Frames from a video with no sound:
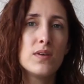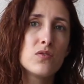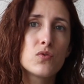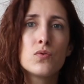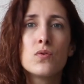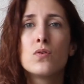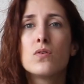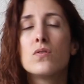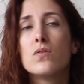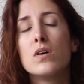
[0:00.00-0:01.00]
into
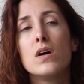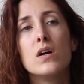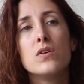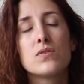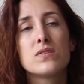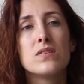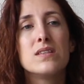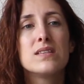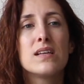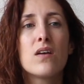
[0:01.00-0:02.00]
your
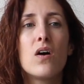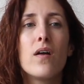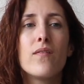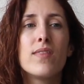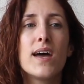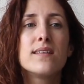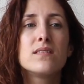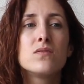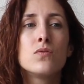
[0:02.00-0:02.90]
studies and all of that,